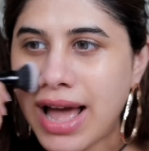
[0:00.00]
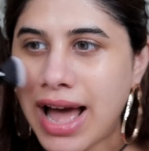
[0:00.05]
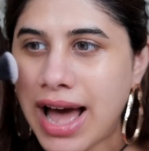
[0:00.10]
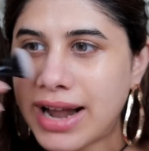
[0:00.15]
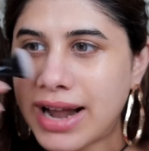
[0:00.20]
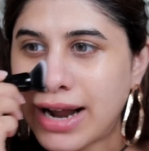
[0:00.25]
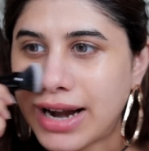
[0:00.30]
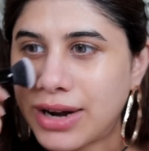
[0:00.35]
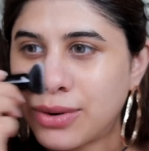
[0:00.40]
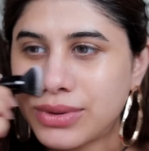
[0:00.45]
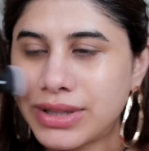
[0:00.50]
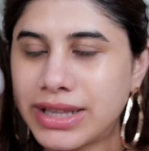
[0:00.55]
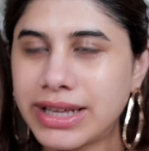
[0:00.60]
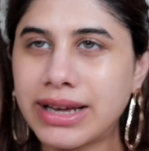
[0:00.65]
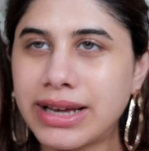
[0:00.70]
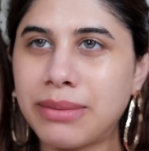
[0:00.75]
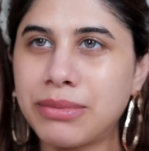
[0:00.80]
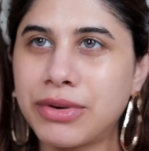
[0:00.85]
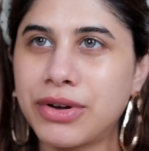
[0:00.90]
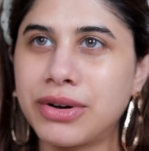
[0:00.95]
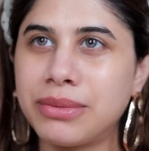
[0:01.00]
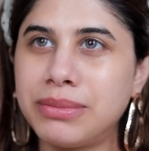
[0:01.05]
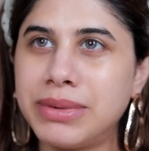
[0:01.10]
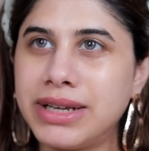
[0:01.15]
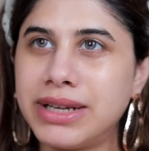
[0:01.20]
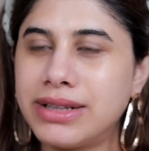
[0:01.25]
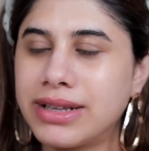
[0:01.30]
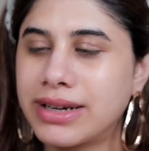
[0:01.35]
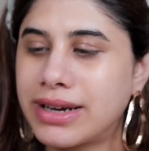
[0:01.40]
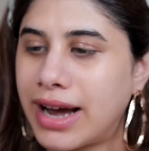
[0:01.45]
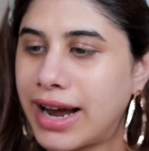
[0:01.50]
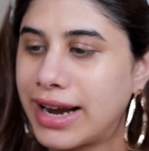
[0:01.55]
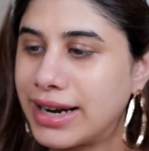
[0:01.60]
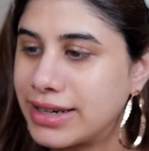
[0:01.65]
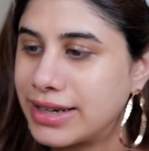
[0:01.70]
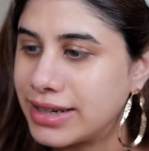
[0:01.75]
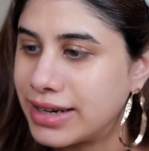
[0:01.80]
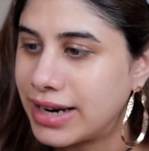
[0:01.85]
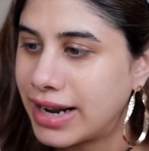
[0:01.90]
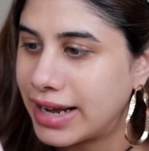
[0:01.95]
And I don't think I'm going to be the
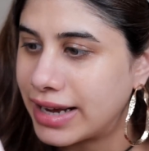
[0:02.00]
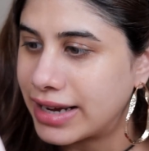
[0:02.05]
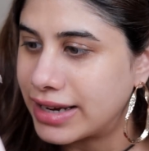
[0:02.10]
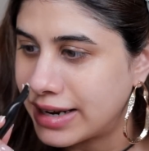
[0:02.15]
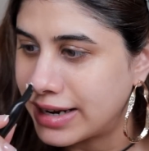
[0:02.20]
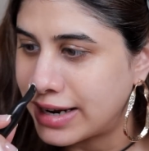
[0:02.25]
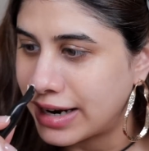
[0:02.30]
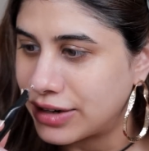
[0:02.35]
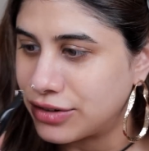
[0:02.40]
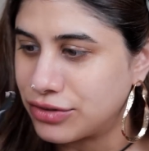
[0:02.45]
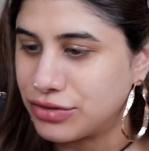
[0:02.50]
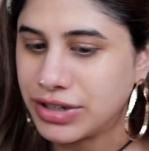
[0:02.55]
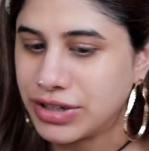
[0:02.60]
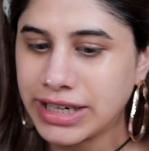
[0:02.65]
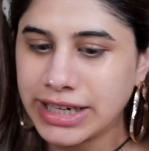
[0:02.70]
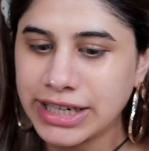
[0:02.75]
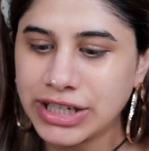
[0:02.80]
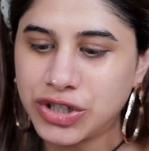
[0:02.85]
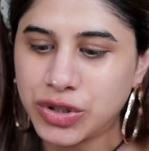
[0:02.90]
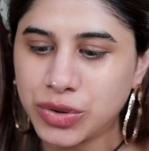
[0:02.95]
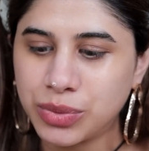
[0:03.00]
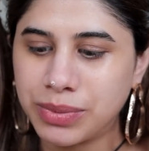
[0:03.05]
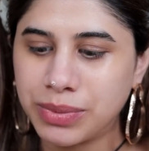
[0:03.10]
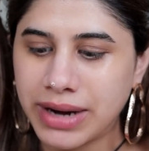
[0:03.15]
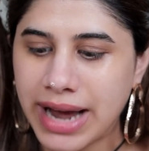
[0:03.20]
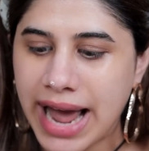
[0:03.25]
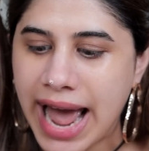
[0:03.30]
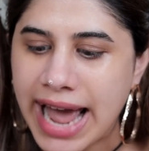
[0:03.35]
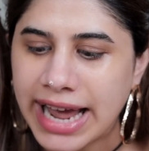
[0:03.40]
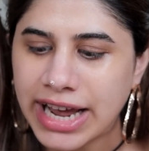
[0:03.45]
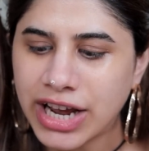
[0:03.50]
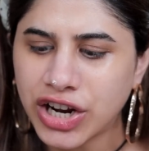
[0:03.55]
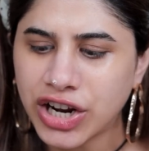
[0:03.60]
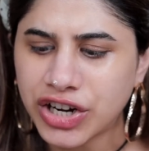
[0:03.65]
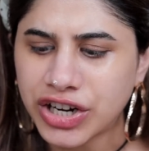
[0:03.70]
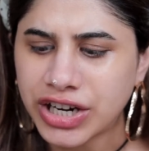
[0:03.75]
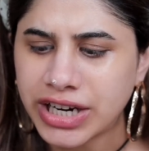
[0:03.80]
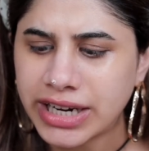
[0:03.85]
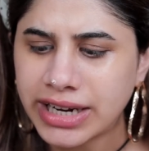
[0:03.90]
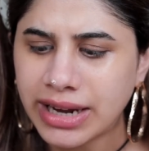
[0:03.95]
kind to like get really super
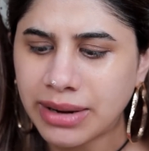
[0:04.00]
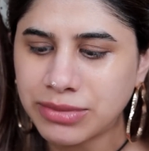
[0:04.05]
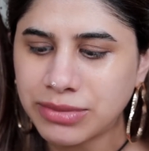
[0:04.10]
angry.